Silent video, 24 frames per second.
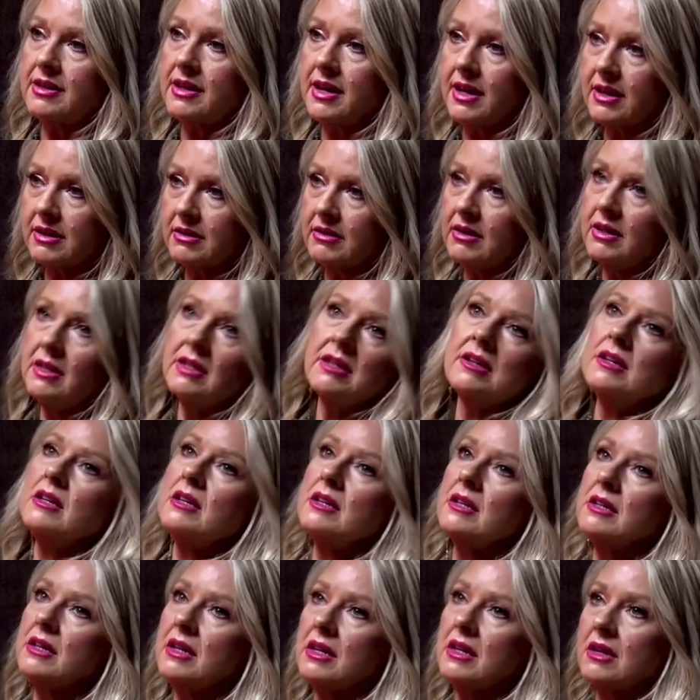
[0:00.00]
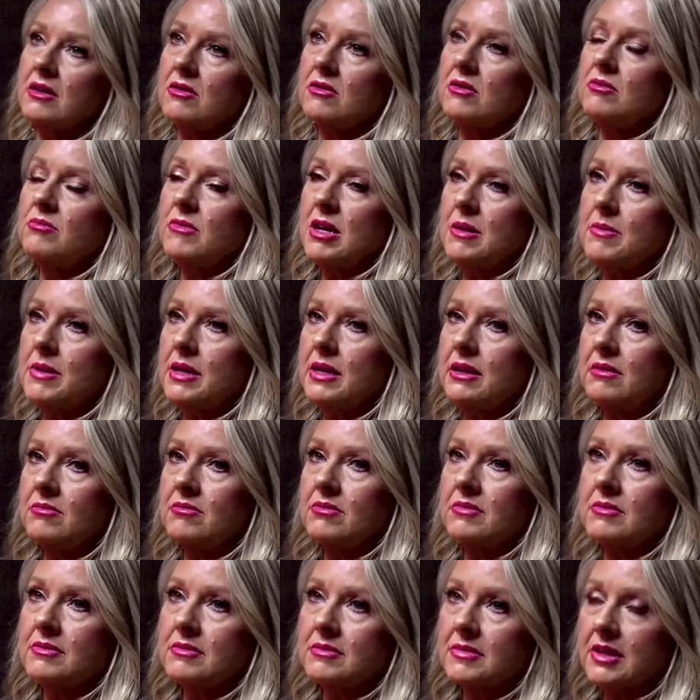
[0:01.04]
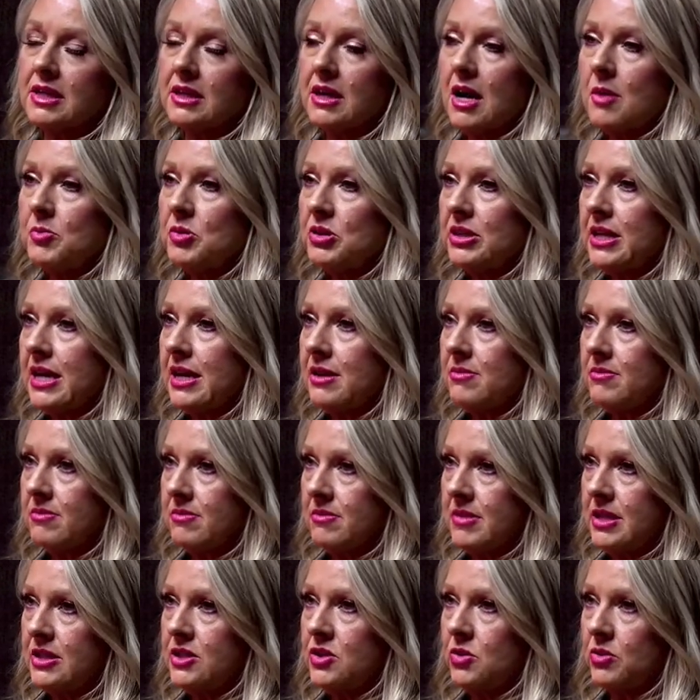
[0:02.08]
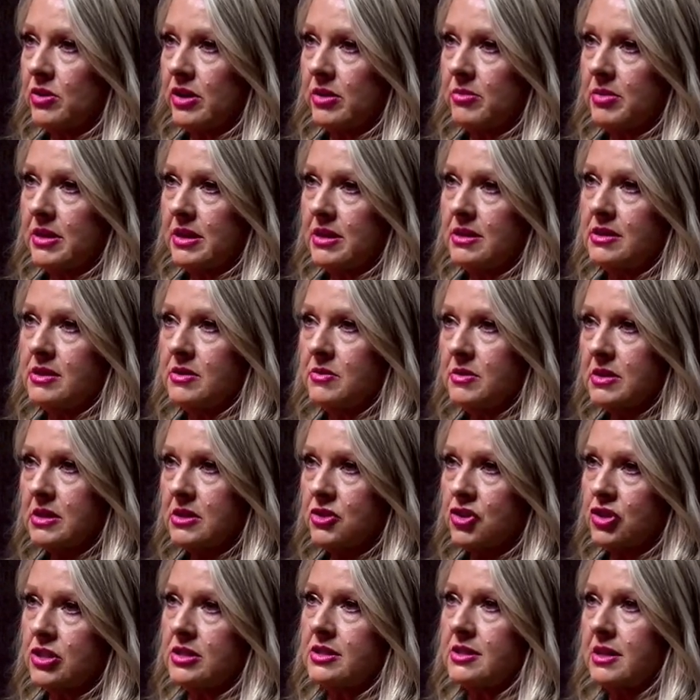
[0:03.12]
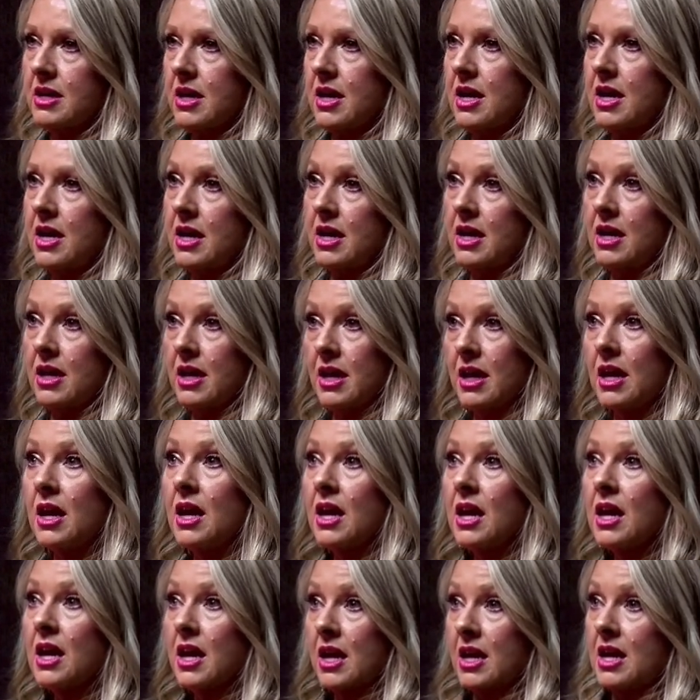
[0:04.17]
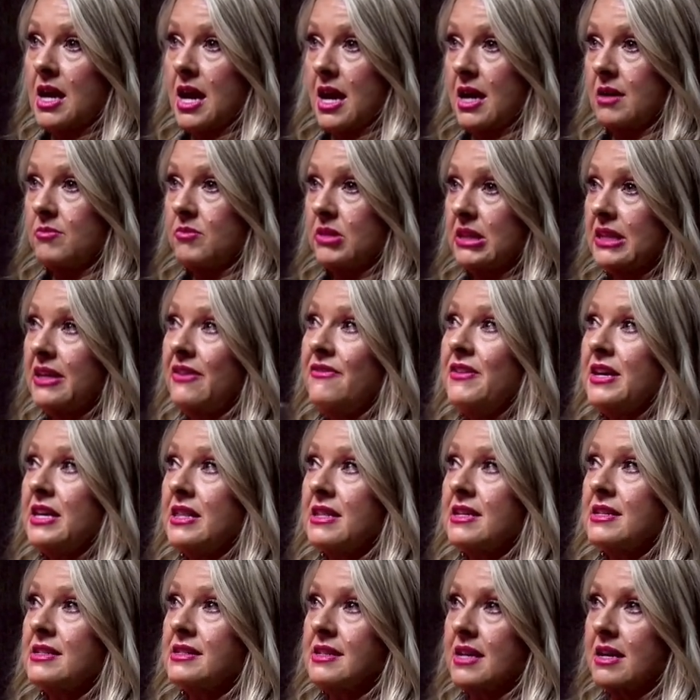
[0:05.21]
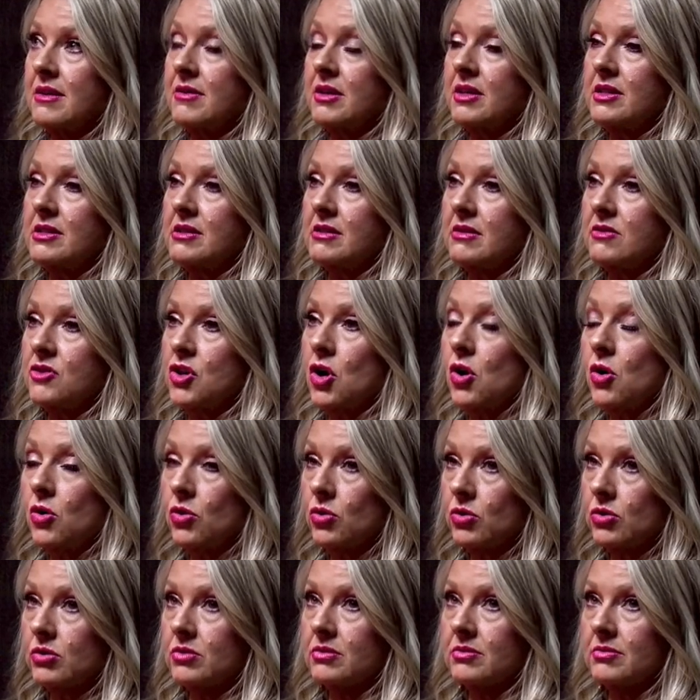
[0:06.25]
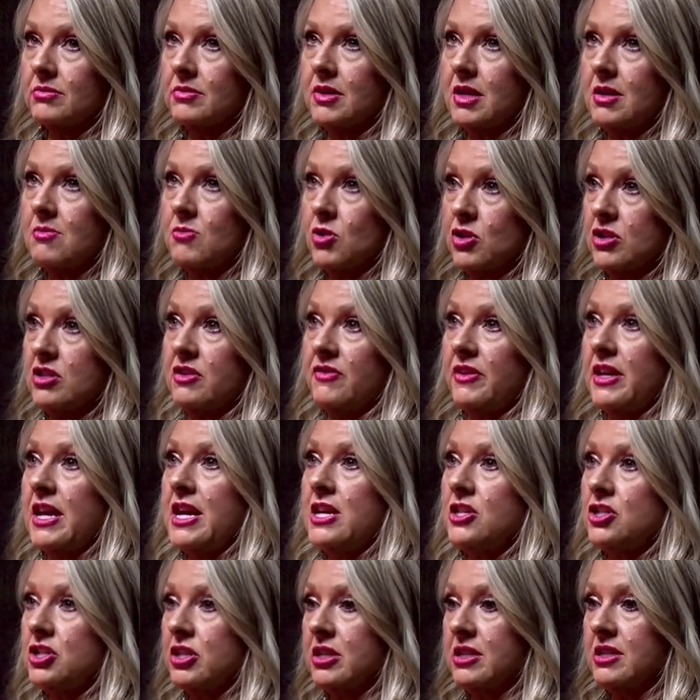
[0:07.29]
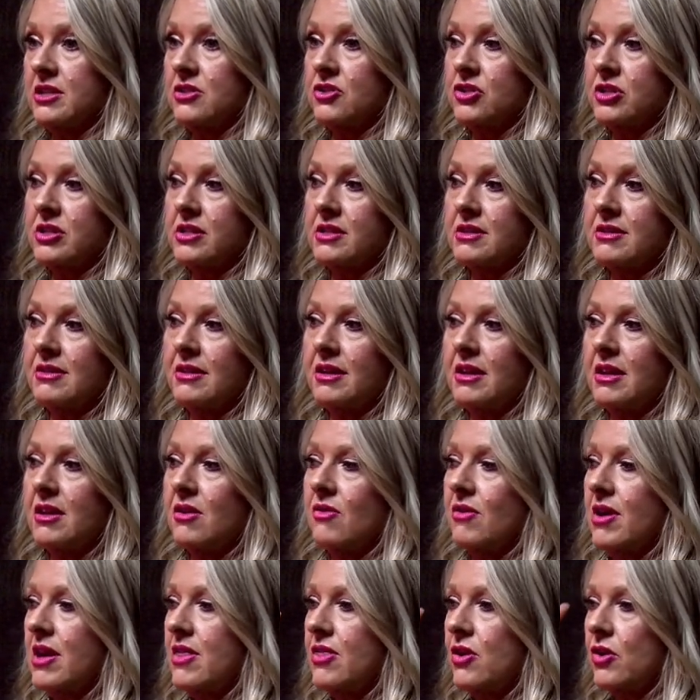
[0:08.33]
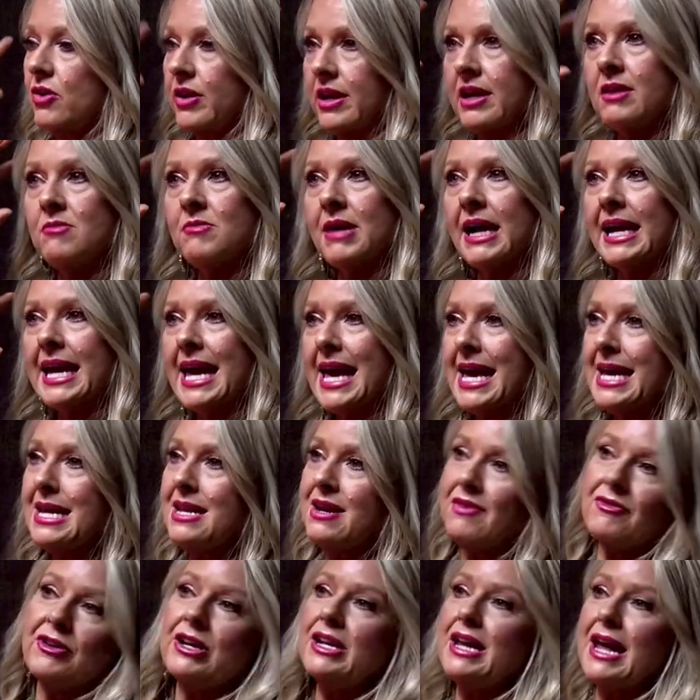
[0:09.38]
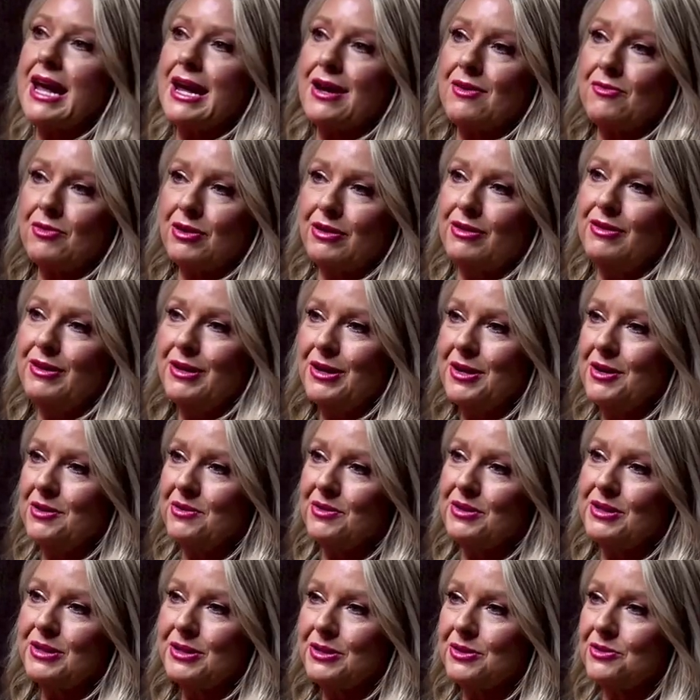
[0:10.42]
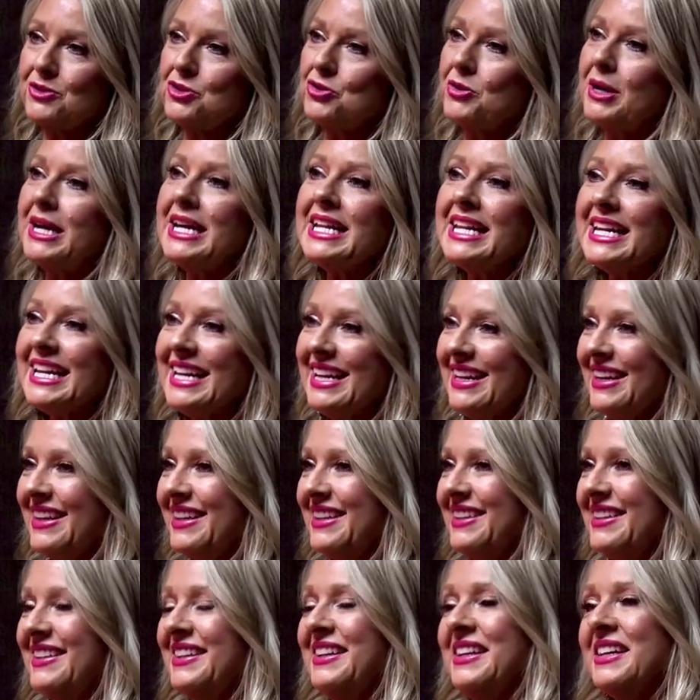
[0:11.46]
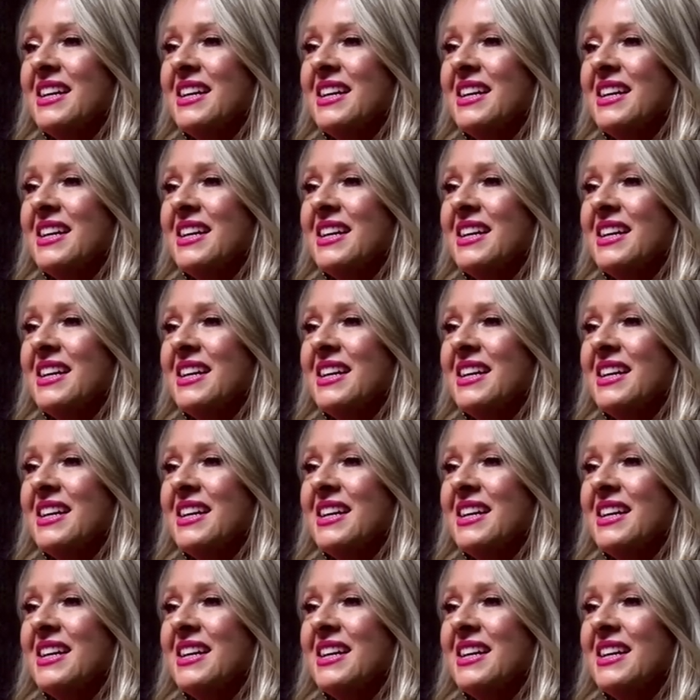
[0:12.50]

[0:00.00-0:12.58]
that, you know, maybe a couple day mentoring, but this was just like you're living it. I'm living this. I, it's total immersification and just you know, and they're in my head every day with you know the training and